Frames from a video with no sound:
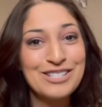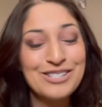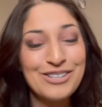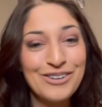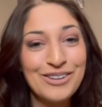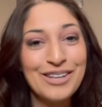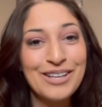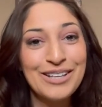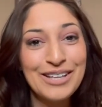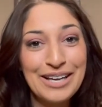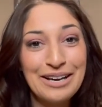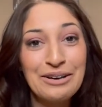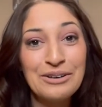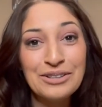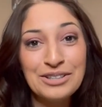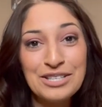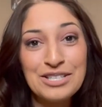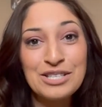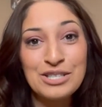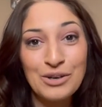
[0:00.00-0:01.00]
So the legal
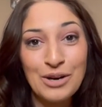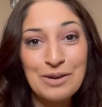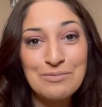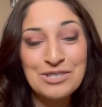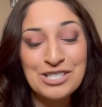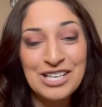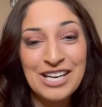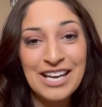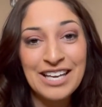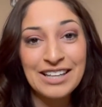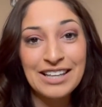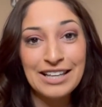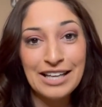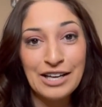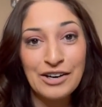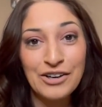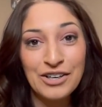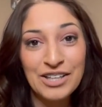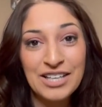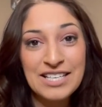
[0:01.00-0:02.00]
description
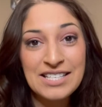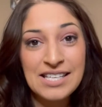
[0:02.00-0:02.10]
literally